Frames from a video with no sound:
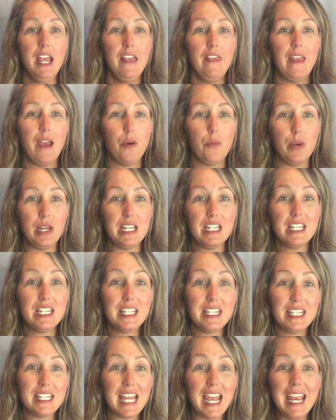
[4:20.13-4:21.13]
that we
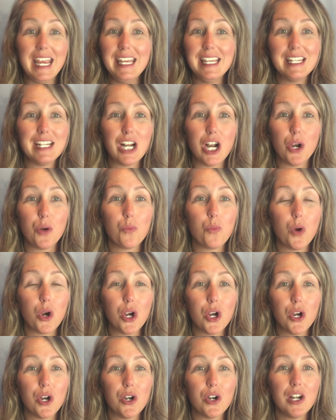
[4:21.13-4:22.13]
stay in our
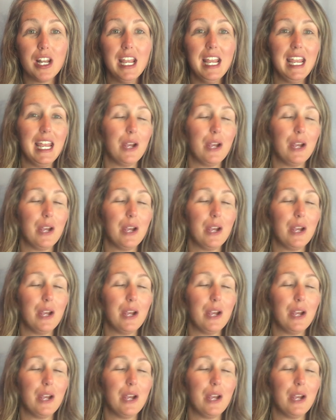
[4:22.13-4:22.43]
word